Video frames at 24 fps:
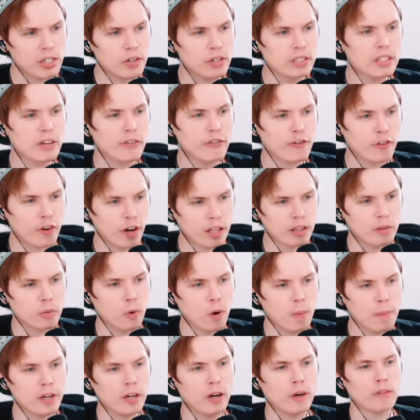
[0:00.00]
She was the front
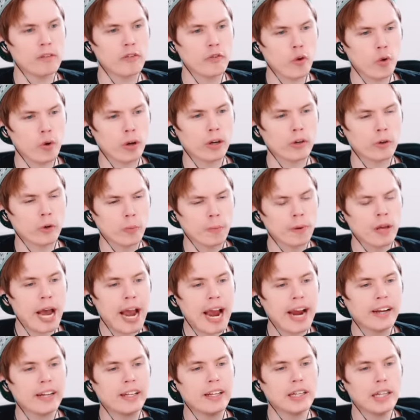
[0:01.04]
woman of the vocal group
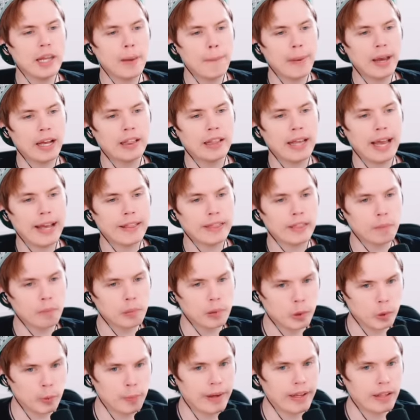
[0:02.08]
Patti LaBelle and the
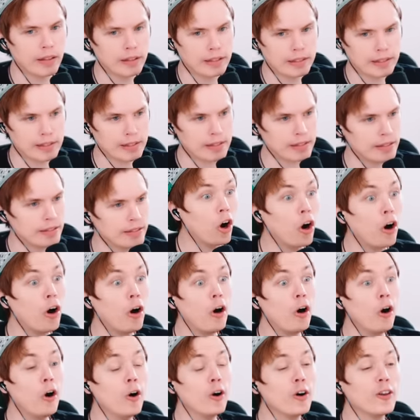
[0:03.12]
Bluebelles.
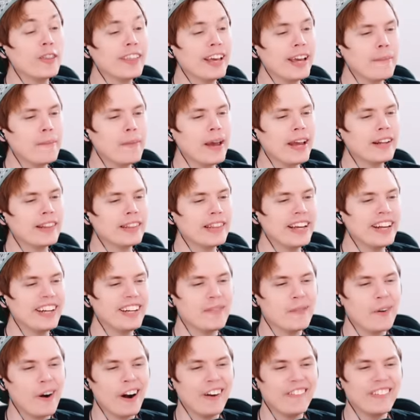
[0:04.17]
Oh, they made Lady
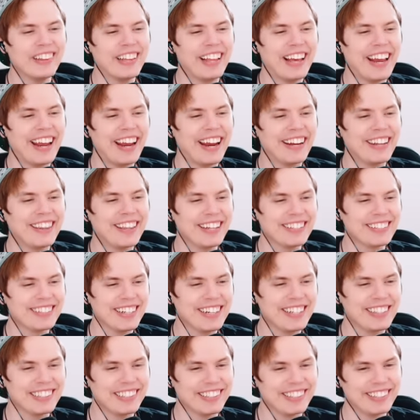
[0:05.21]
Marmalade. That's
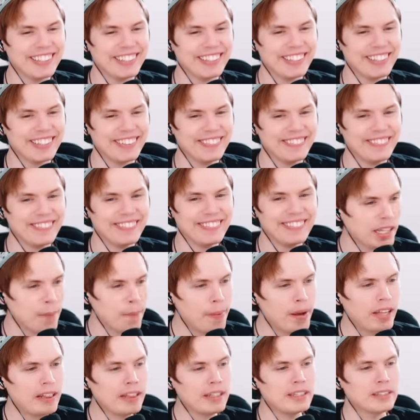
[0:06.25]
awesome.
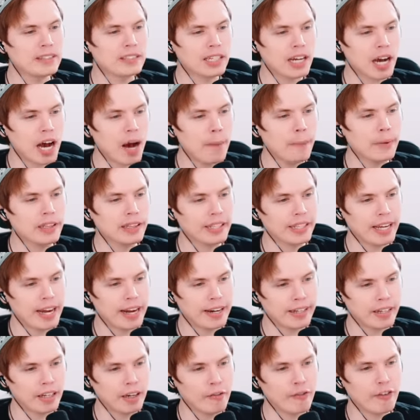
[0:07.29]
LaBelle is commonly
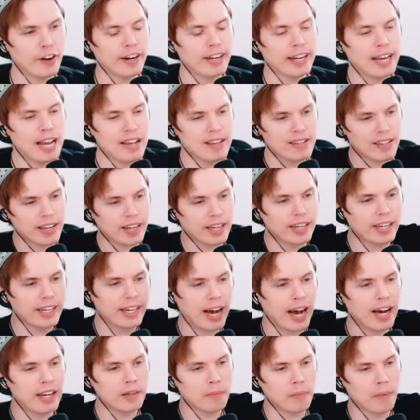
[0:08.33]
identified as the
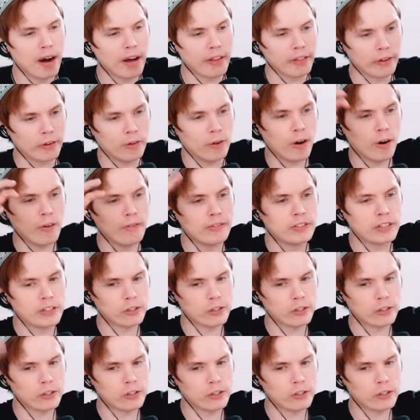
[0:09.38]
godmother of